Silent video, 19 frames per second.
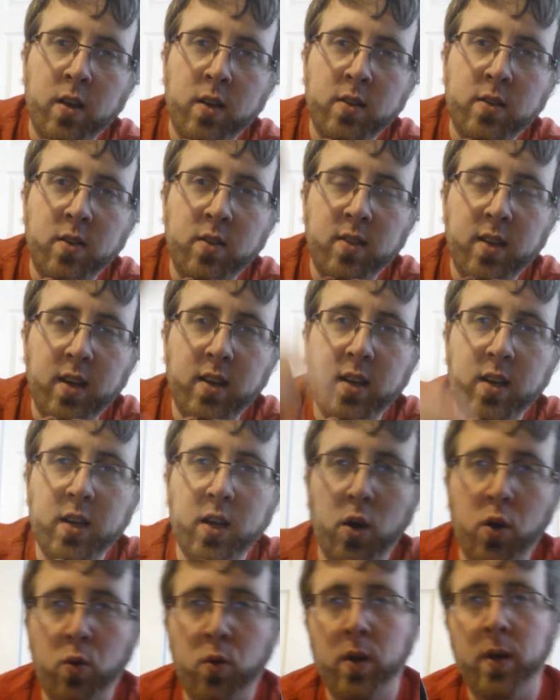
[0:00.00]
So there you
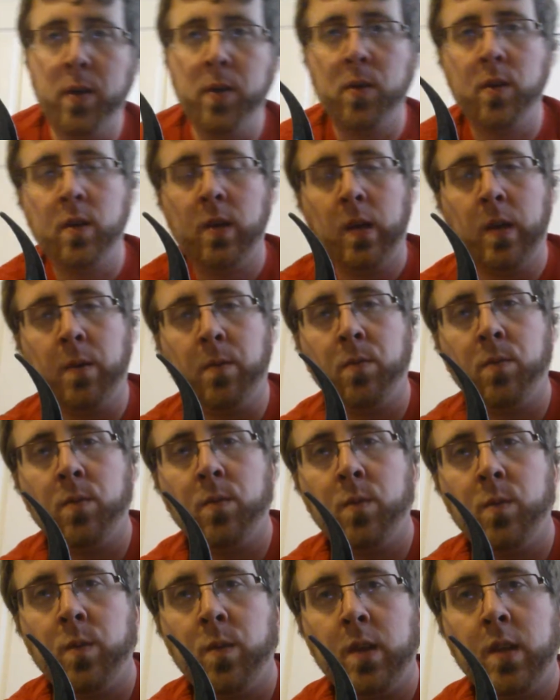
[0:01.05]
go.
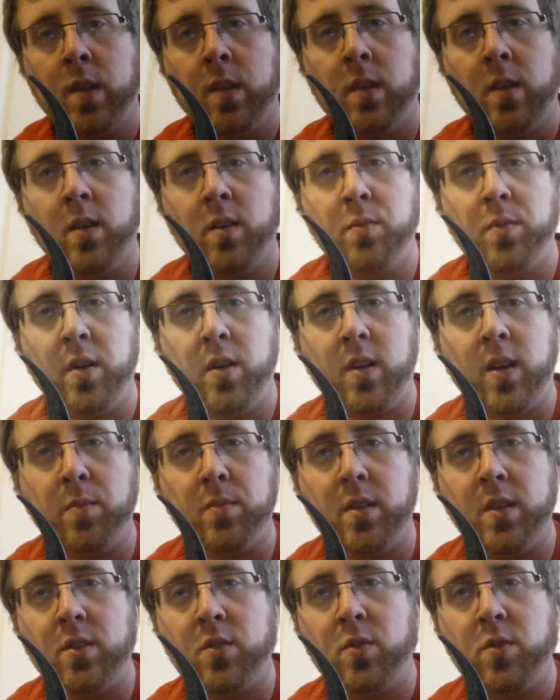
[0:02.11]
Spyro comes in,